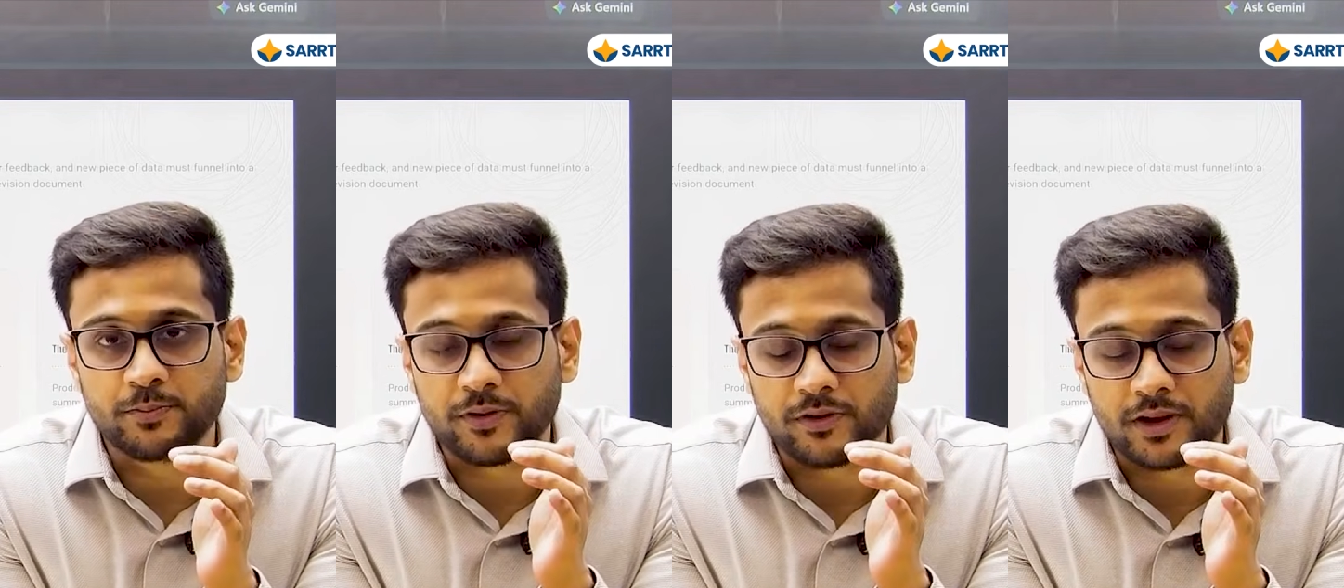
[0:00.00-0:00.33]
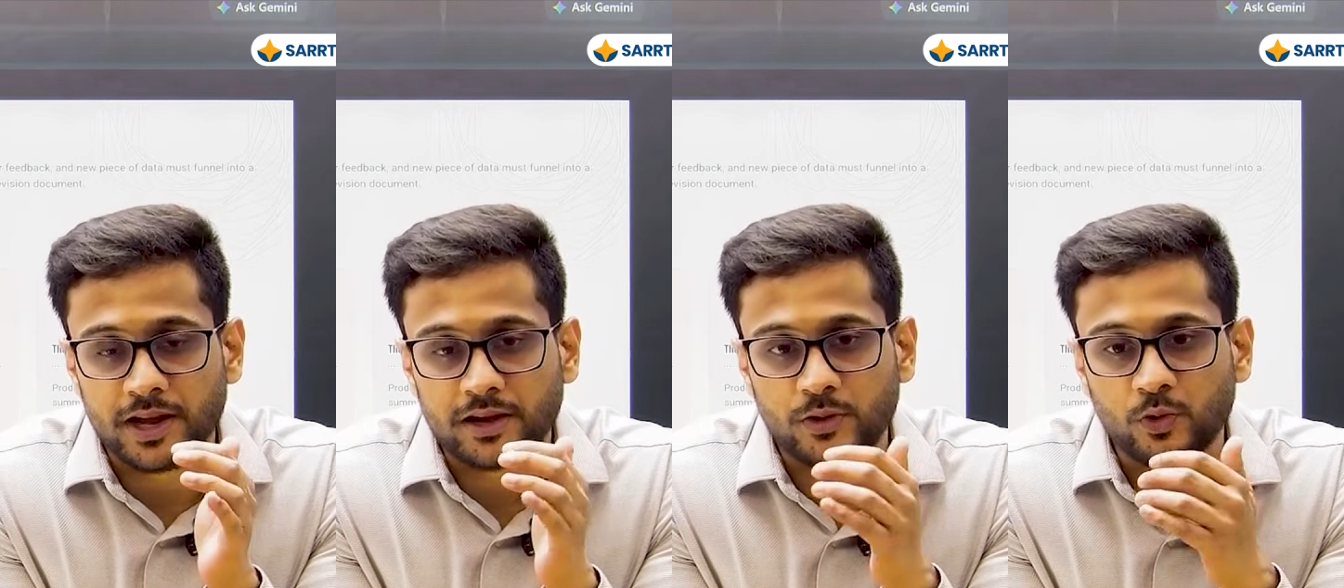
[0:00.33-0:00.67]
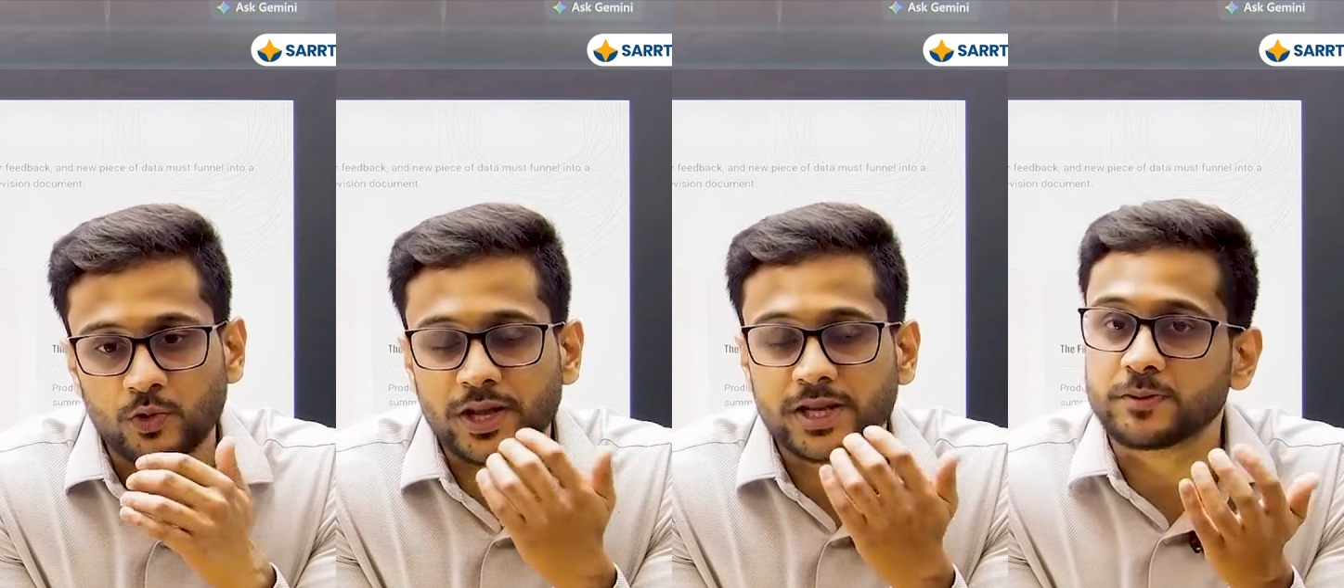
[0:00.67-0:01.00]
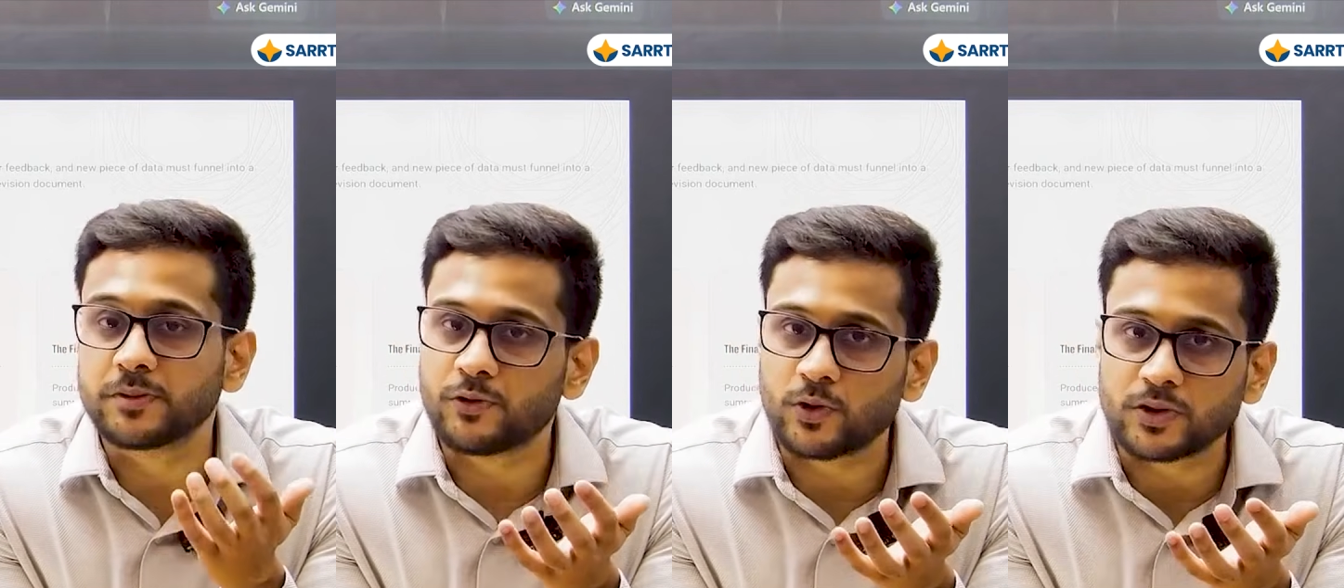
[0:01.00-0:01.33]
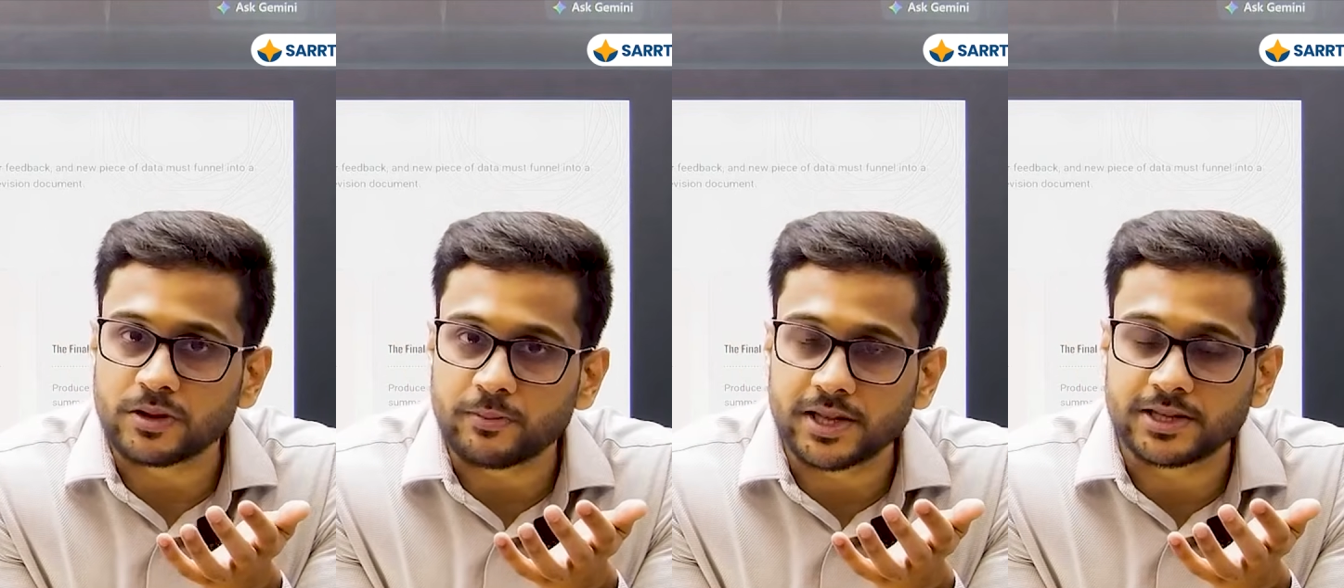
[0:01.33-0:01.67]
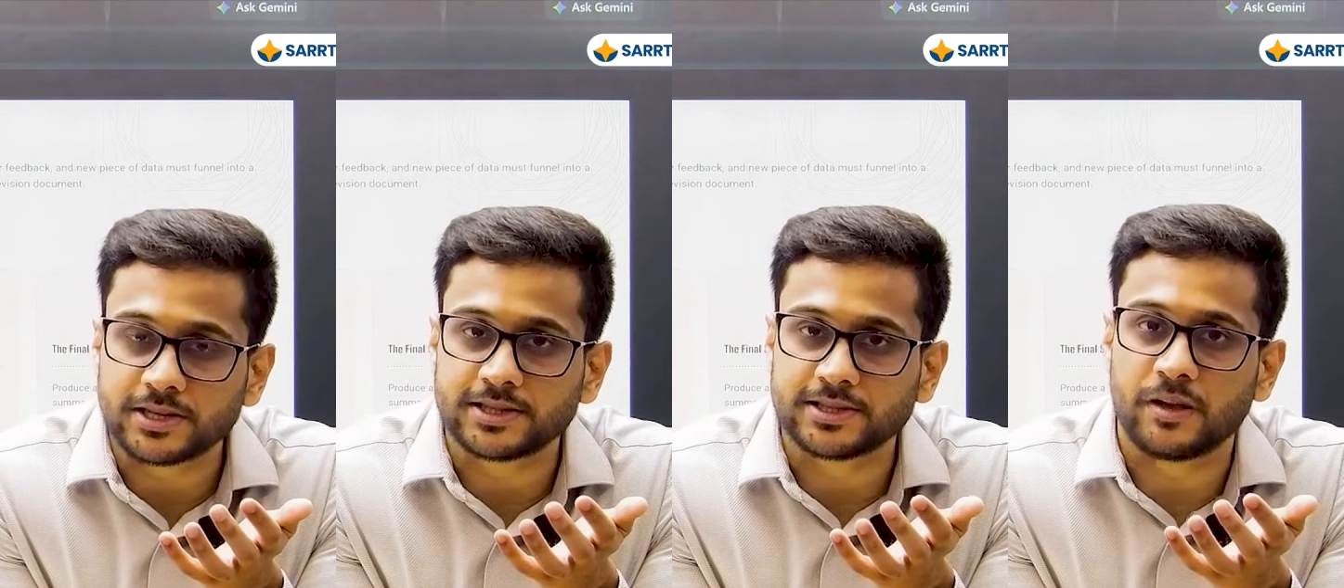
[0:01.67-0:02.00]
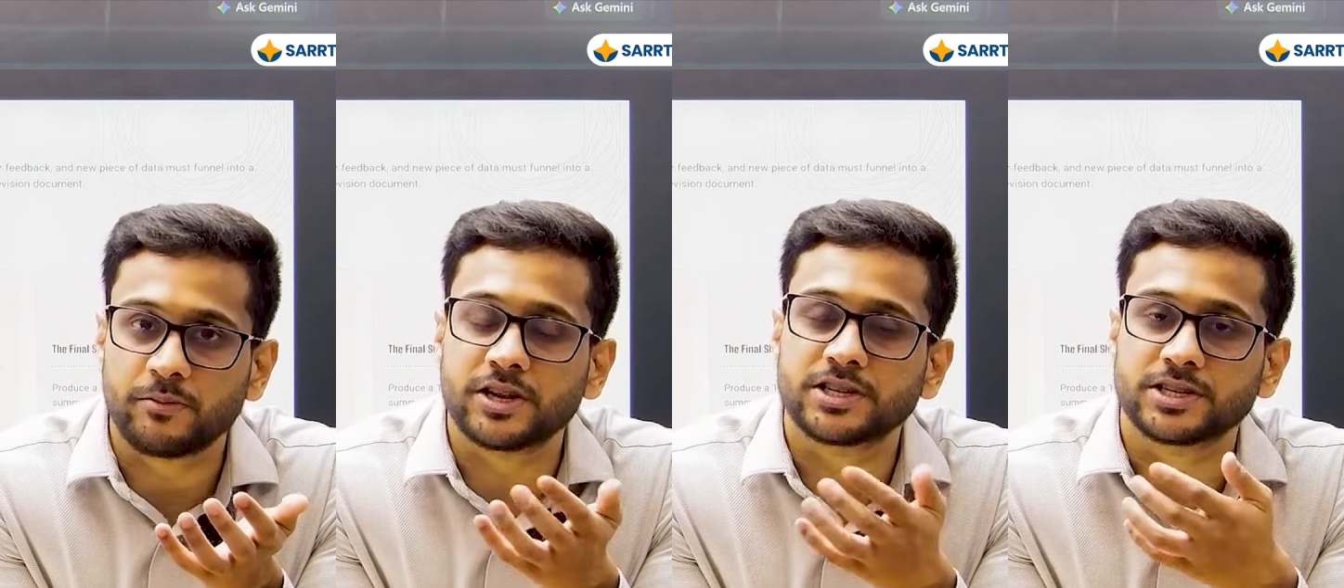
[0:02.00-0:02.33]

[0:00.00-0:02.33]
like 2 days before the mains examination,